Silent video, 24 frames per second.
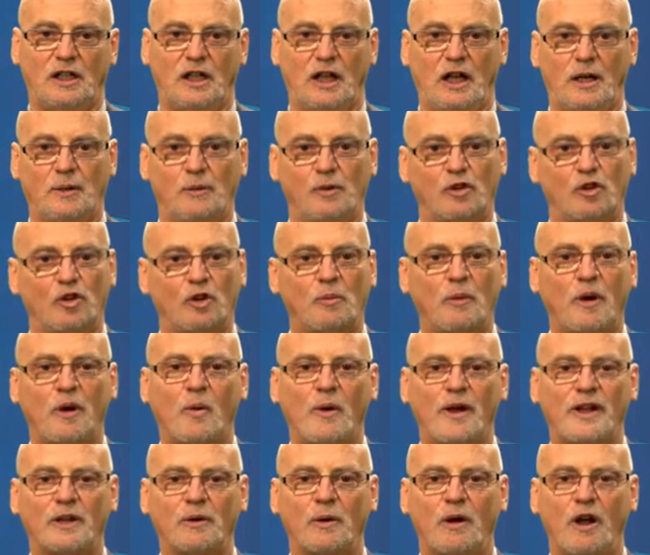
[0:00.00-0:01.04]
I was on my
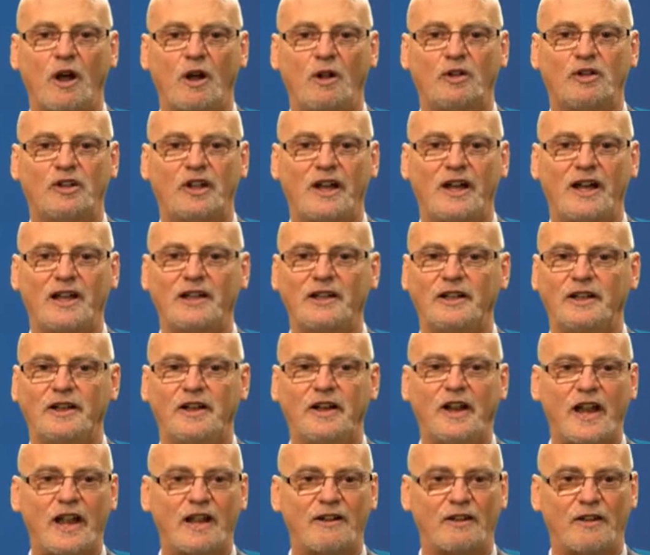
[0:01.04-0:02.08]
way to a hotel in an
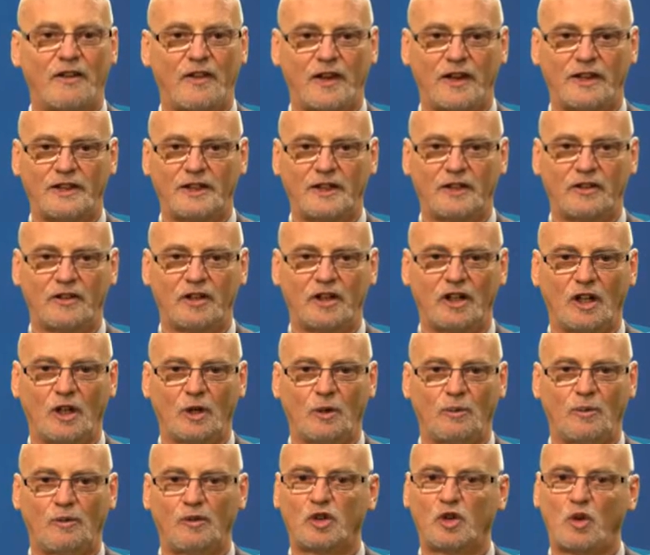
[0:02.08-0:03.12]
area that I didn't know
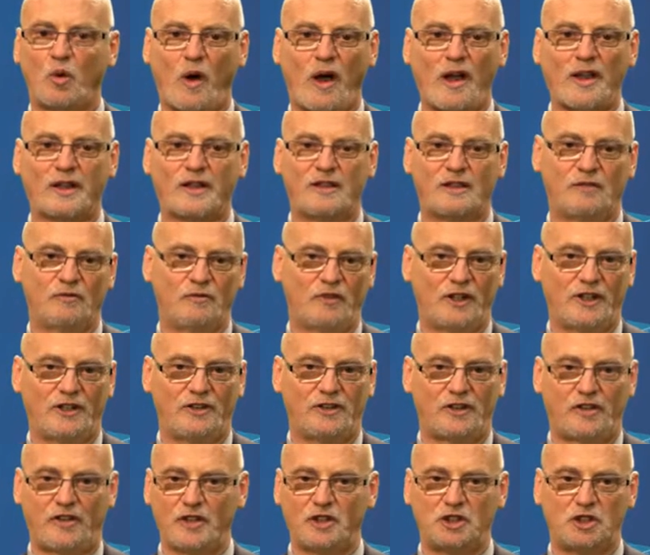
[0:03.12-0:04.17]
and was quite
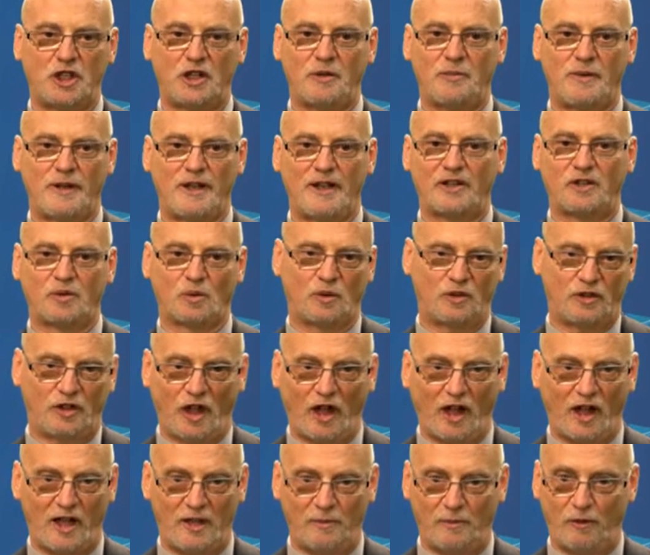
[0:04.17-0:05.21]
convinced that the GPS would
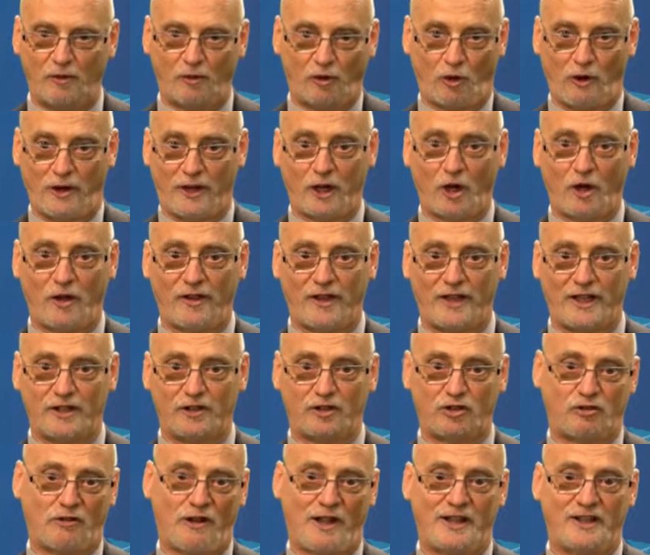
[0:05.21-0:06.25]
die before I got there,
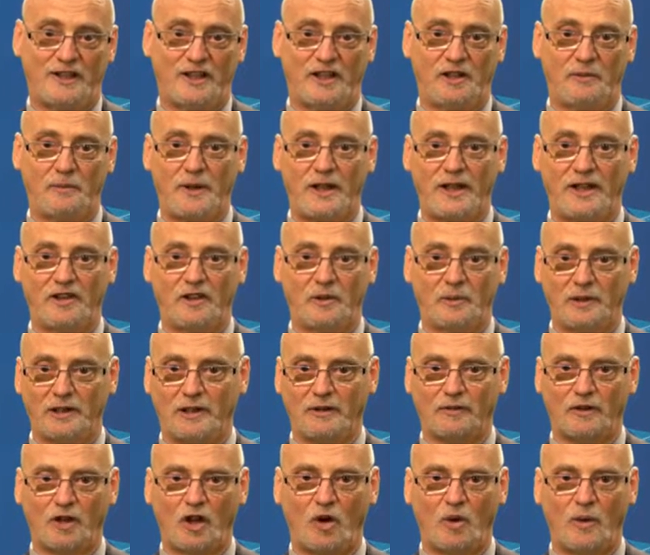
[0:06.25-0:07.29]
stranding me in the middle
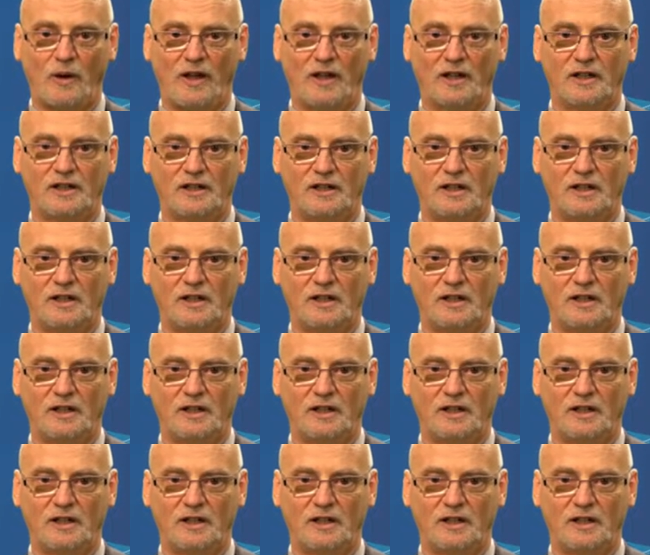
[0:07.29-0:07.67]
of nowhere.